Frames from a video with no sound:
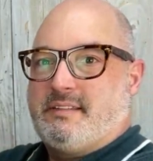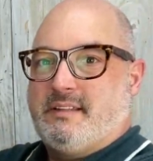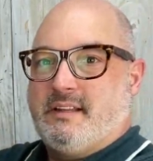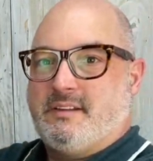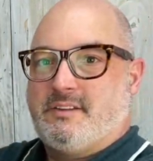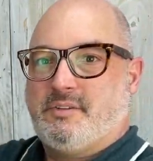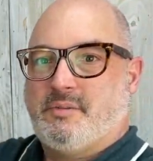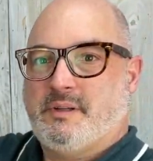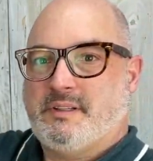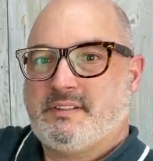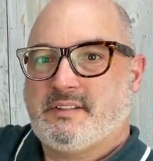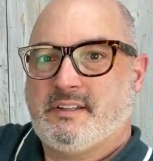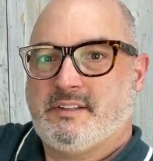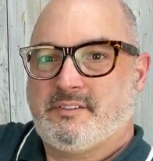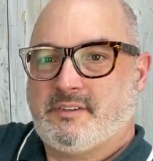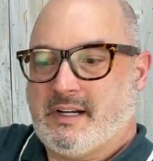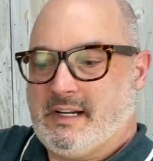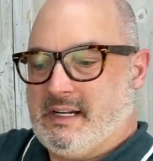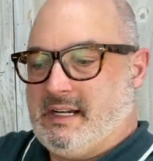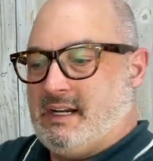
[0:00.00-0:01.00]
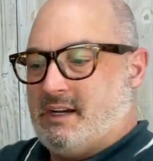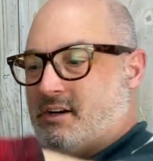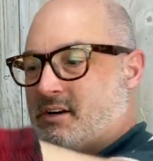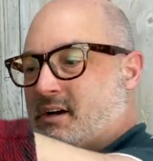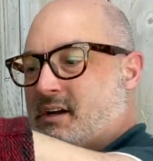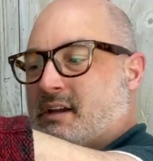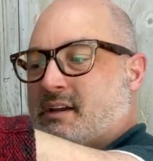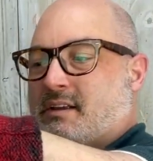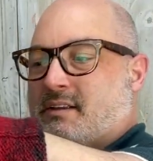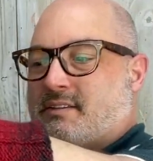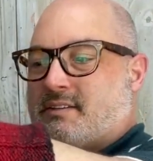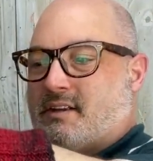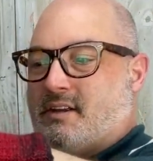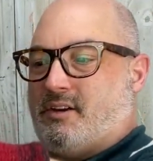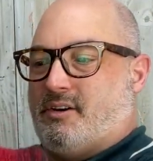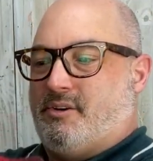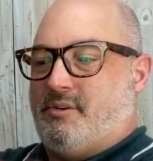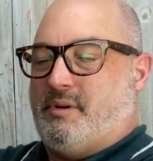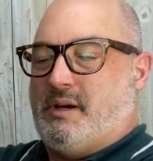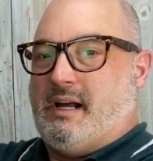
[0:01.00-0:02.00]
The twist is right here.
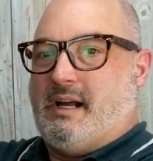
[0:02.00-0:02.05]
So